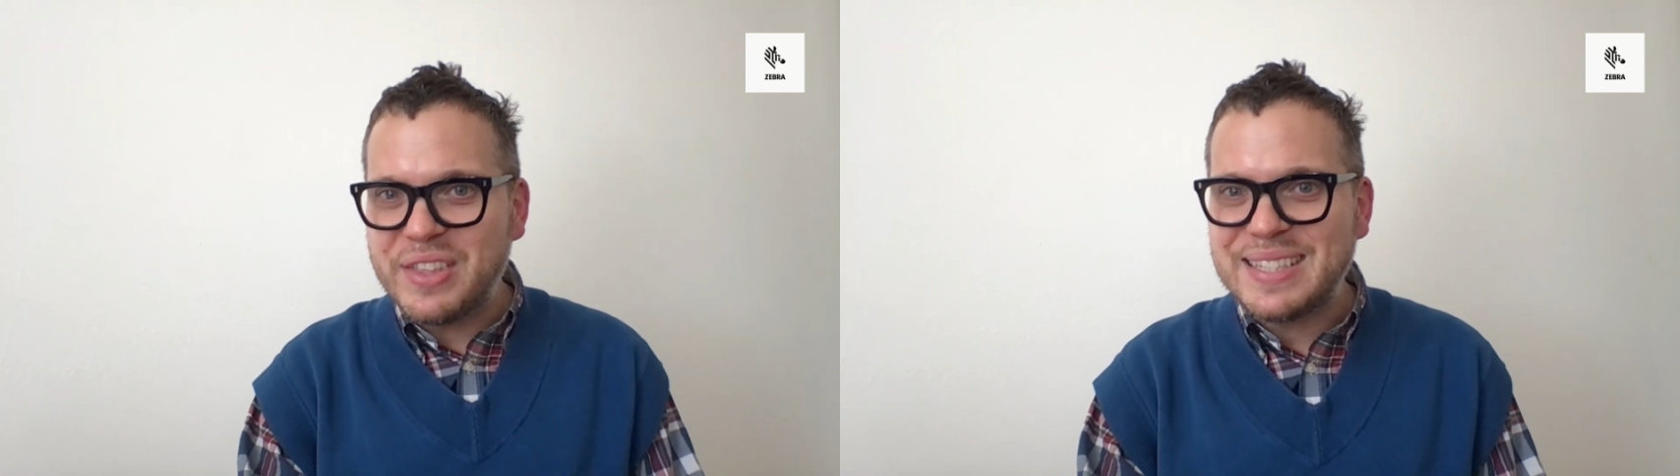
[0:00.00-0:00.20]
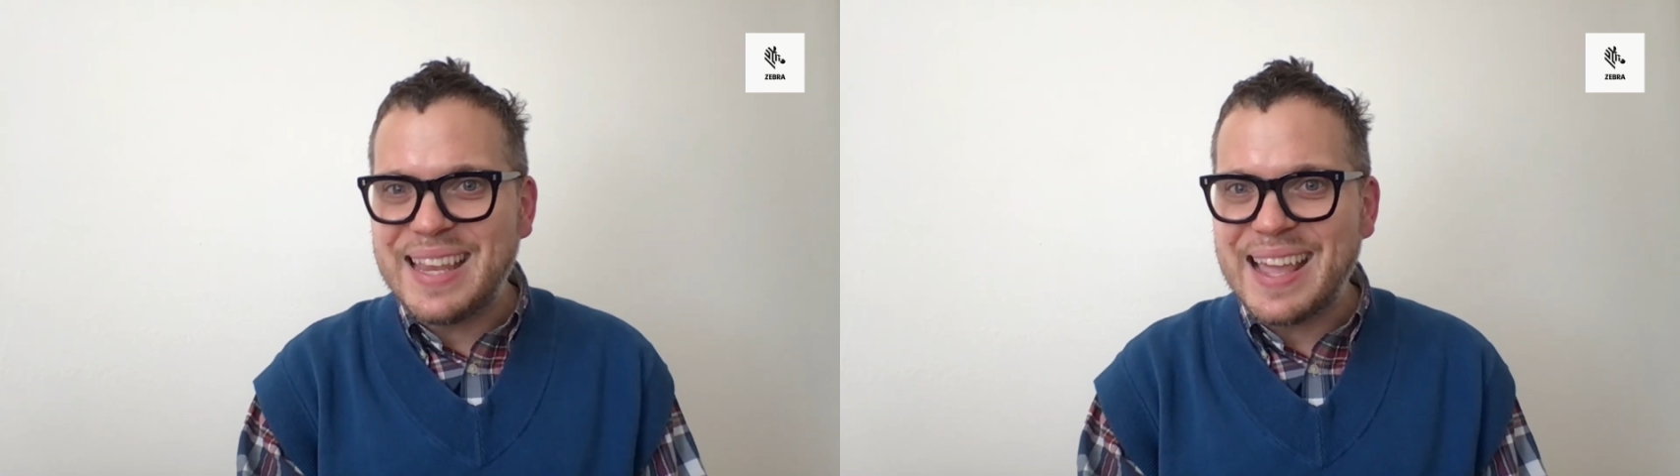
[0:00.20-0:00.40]

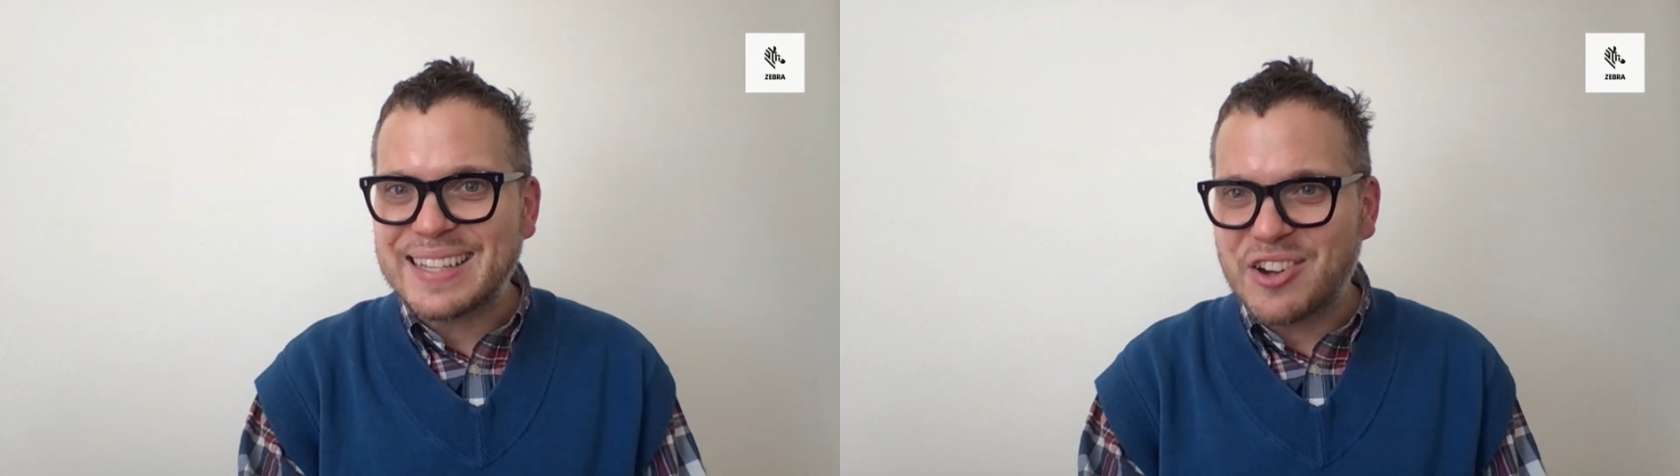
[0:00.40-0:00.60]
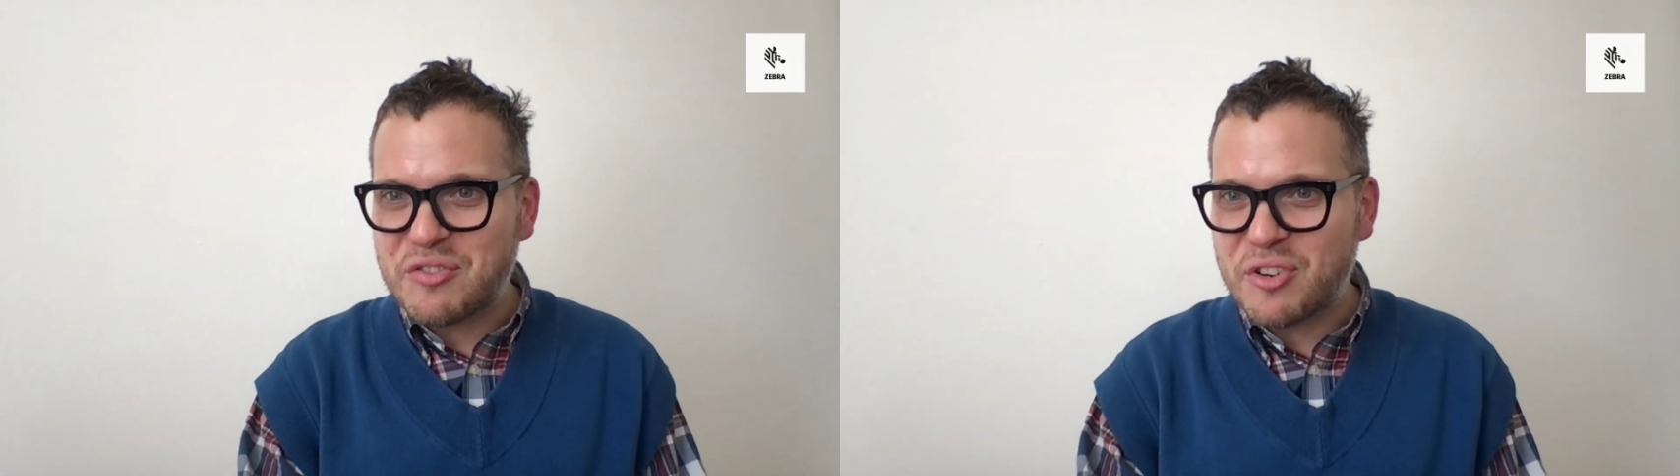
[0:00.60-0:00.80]
this
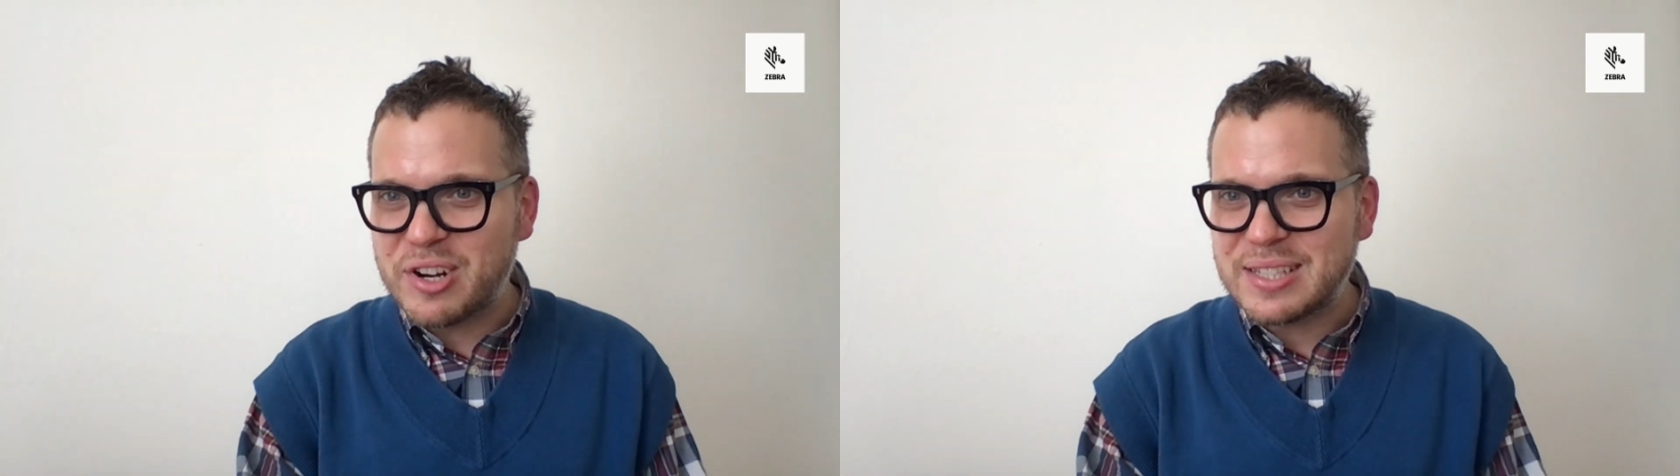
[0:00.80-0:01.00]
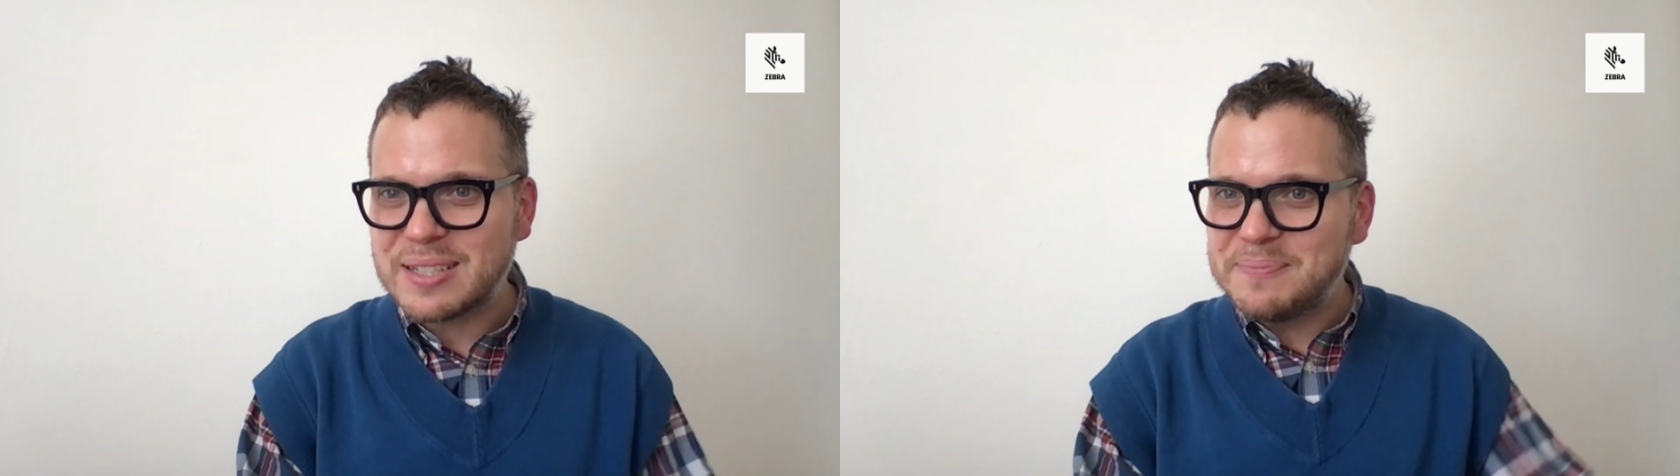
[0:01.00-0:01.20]
year's
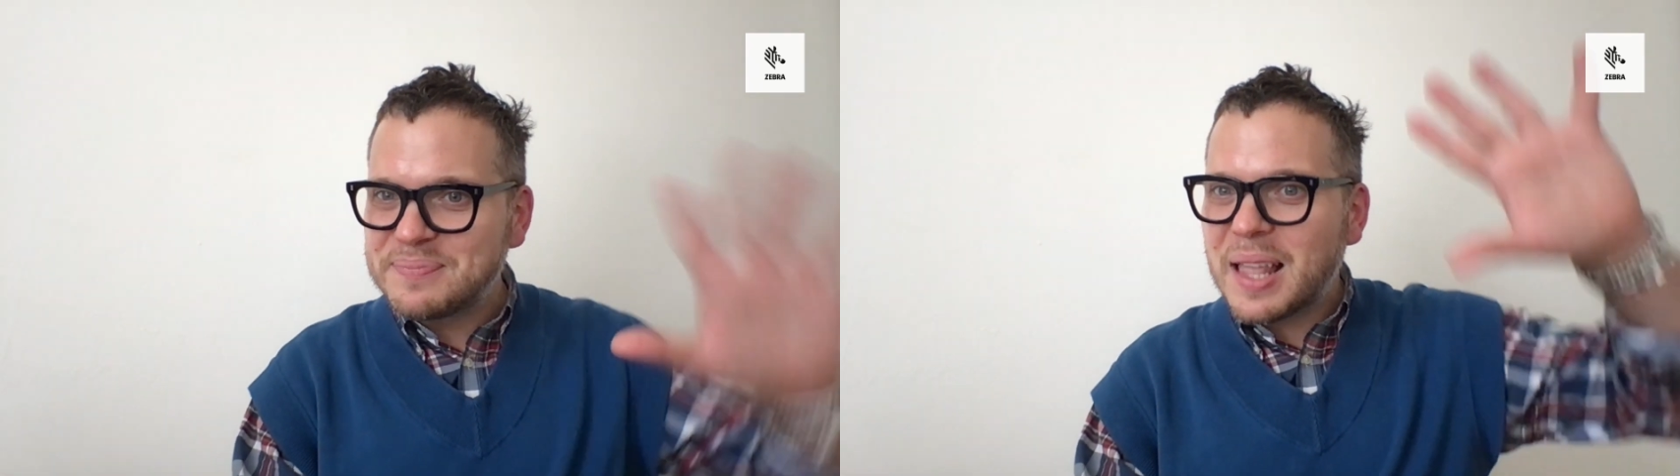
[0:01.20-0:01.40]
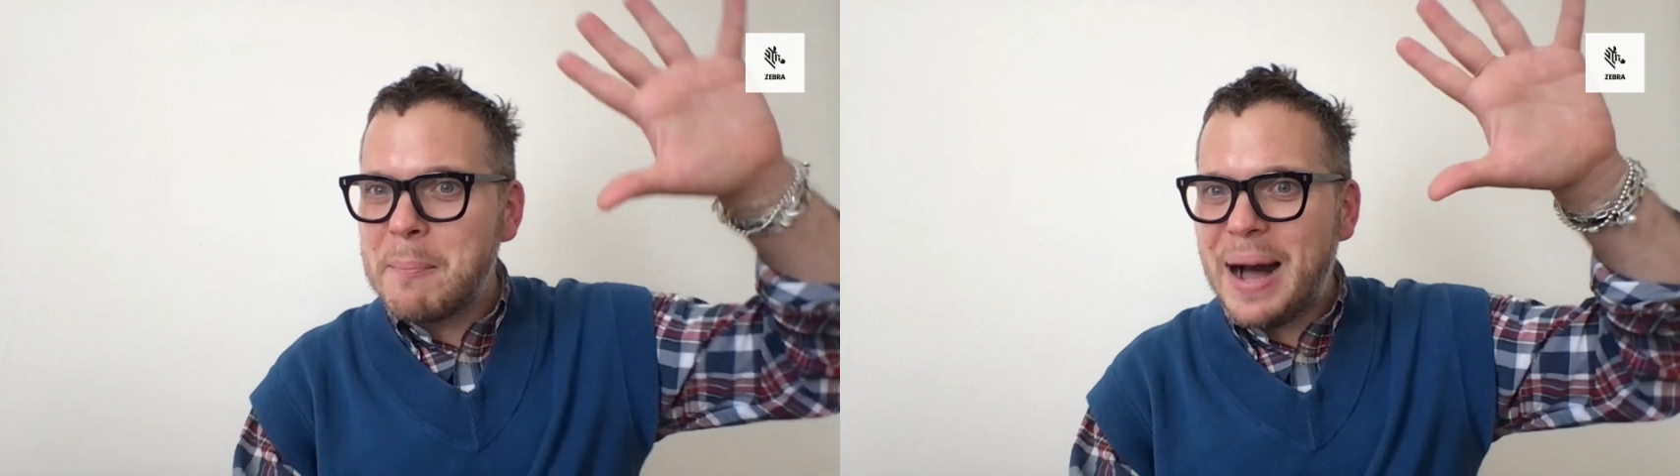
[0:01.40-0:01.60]
conference.
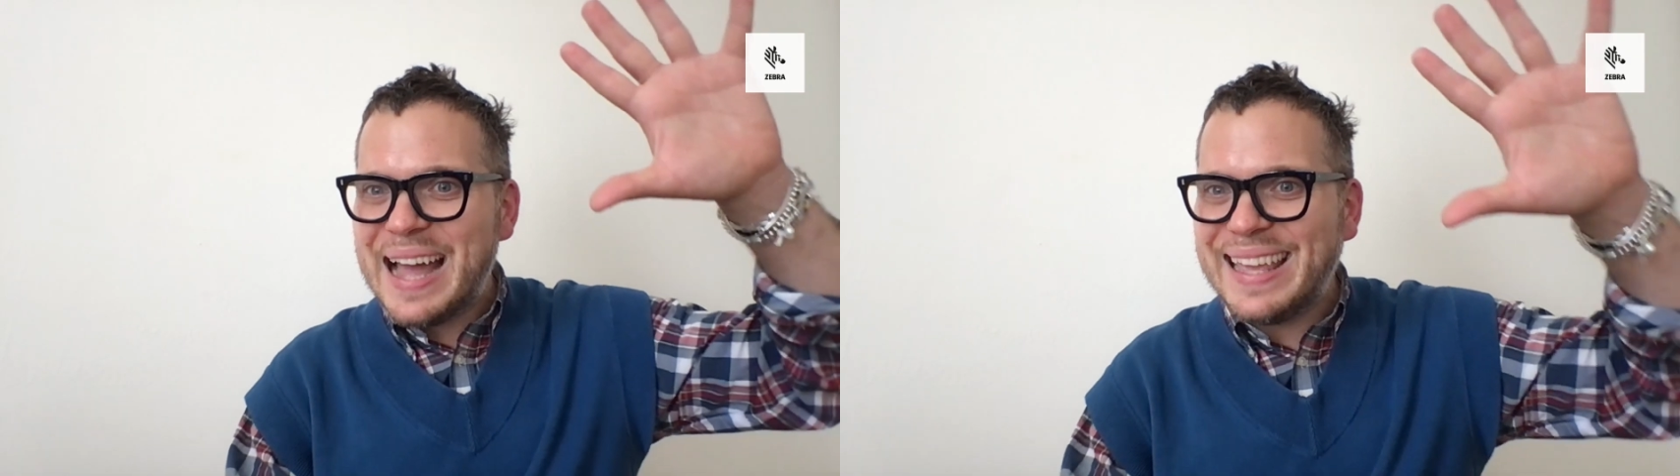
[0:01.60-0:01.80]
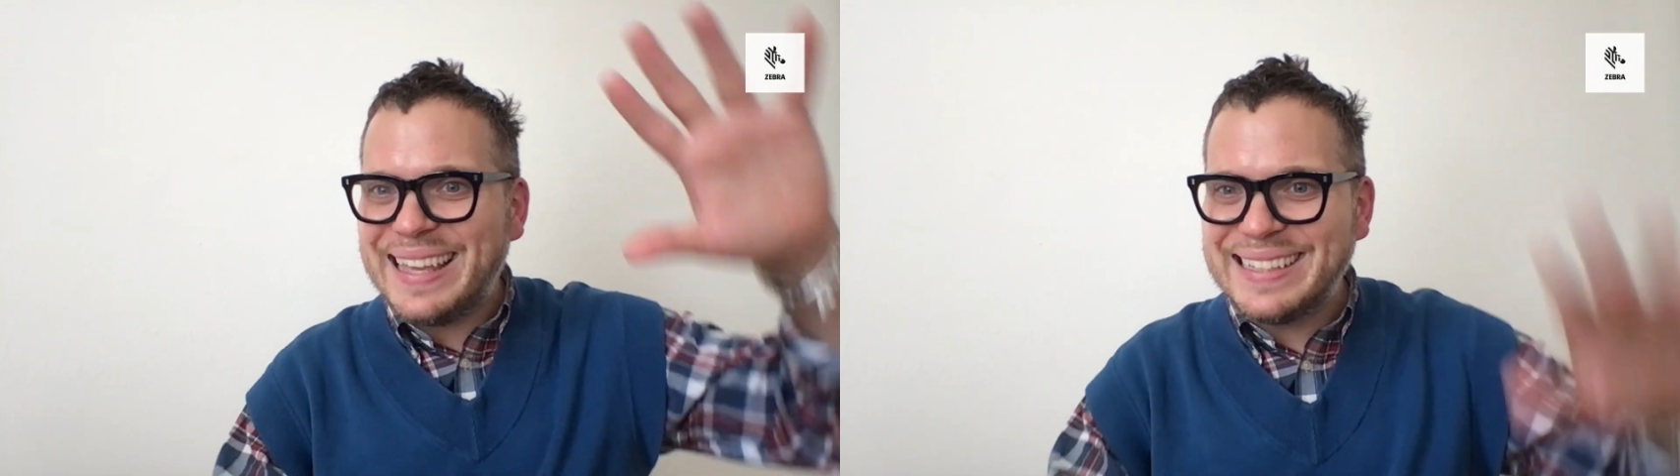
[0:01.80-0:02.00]

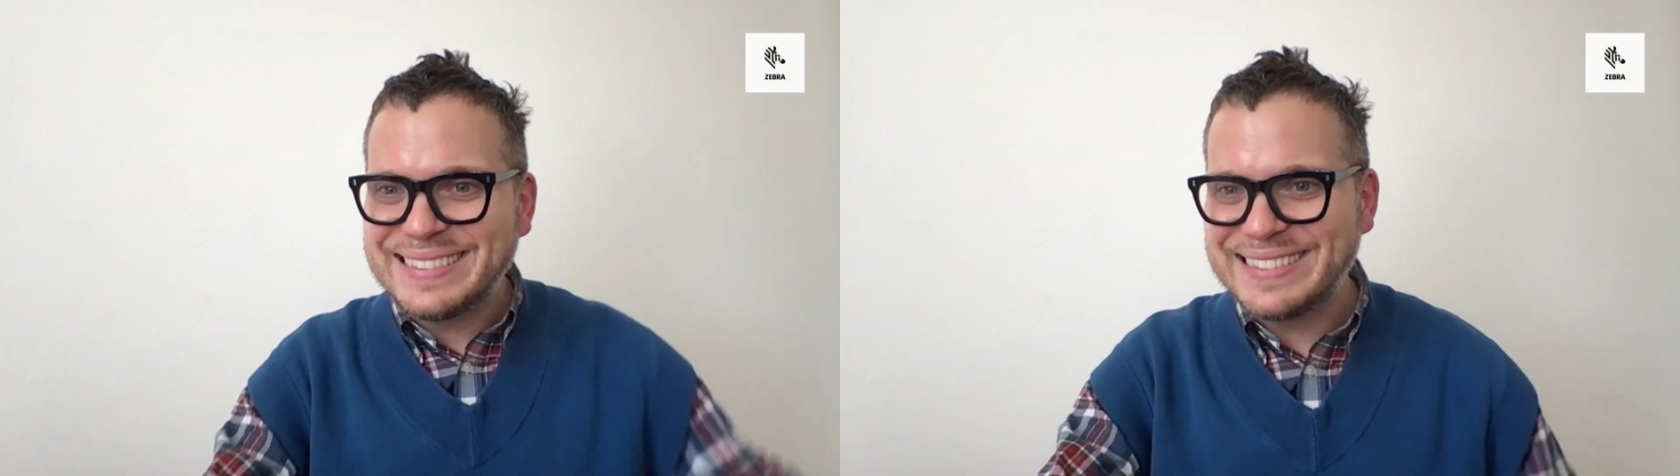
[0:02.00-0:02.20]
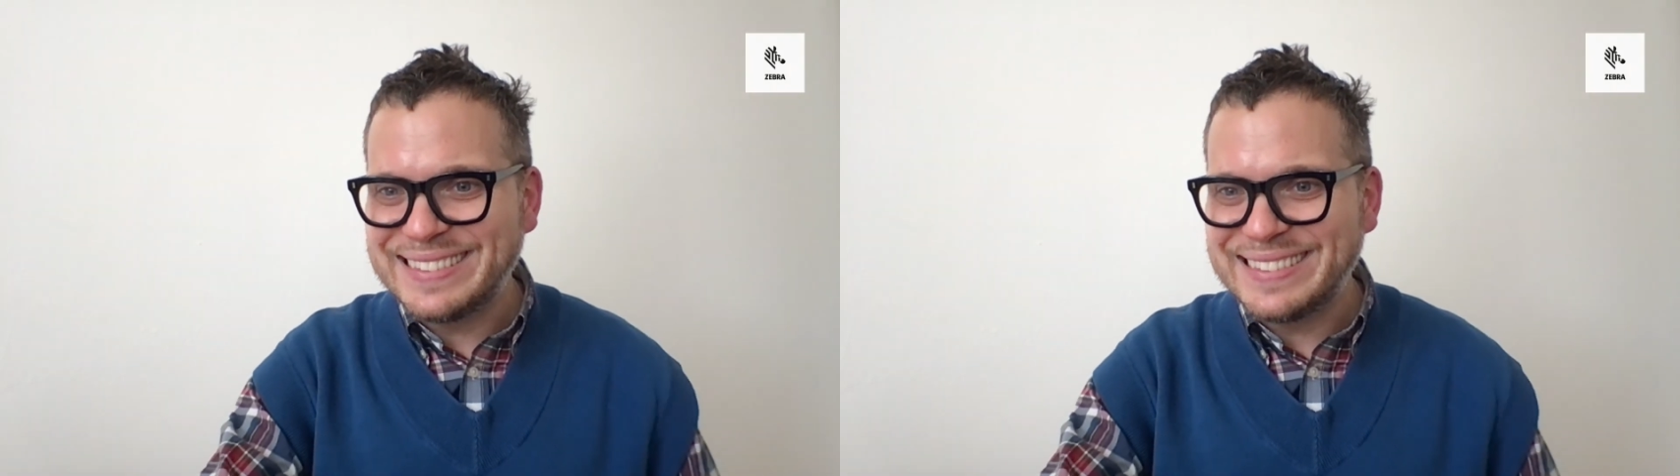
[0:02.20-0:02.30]
Bye!